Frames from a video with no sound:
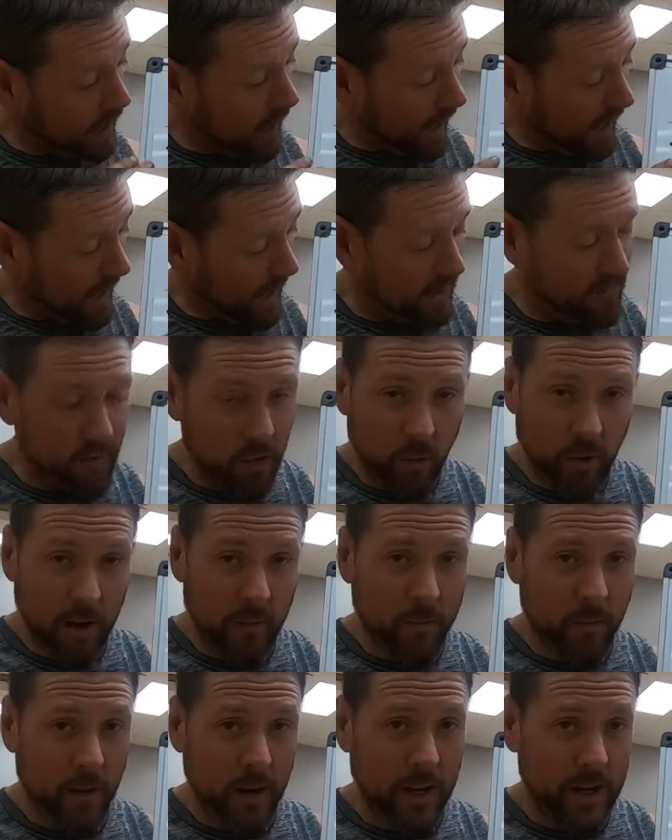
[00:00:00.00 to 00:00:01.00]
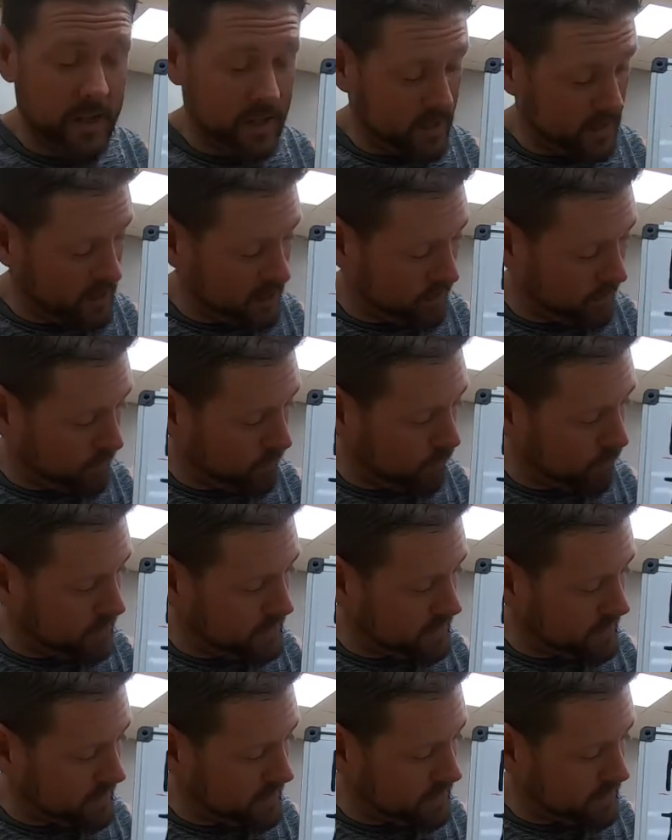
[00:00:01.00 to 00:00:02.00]
I have the rep range here, 4
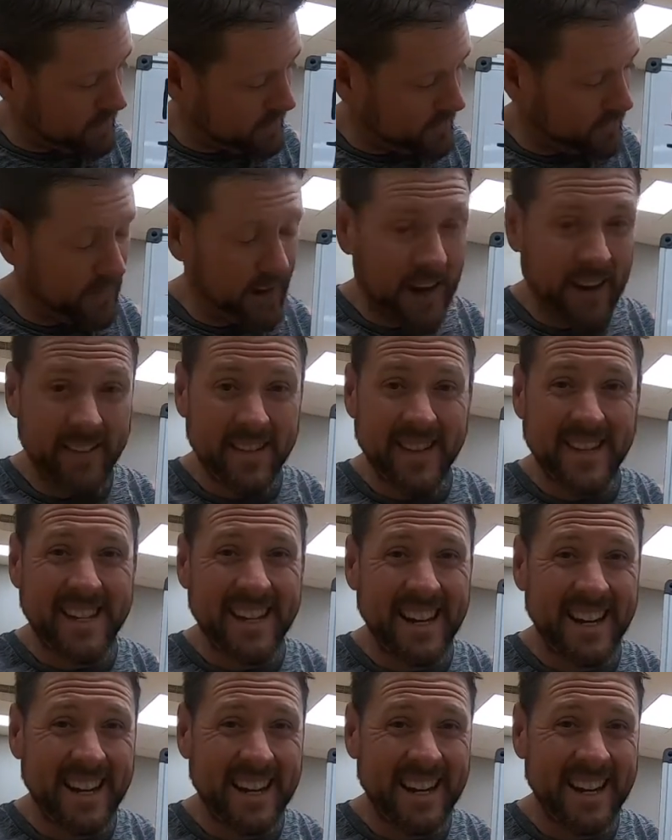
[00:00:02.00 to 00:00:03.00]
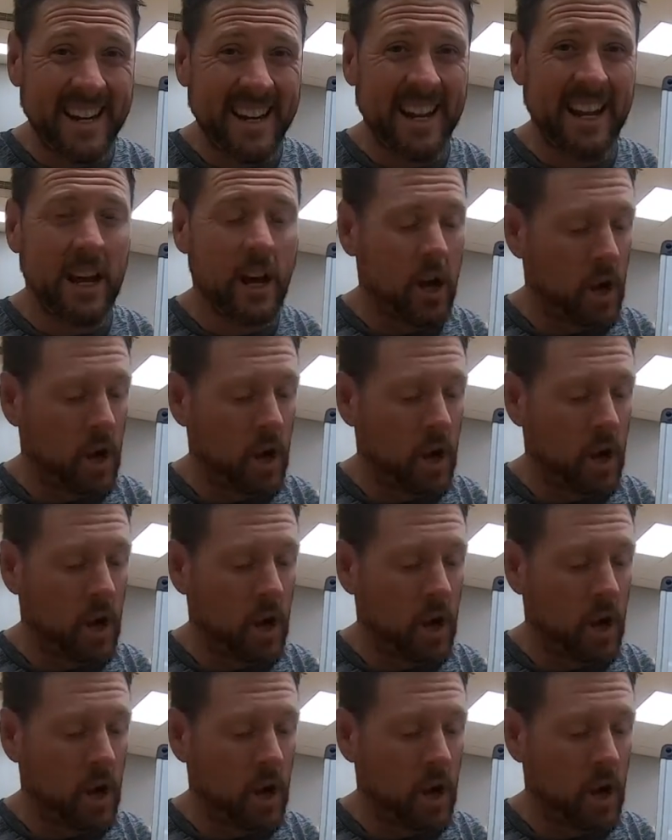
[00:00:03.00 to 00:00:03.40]
sets of 5 to 10.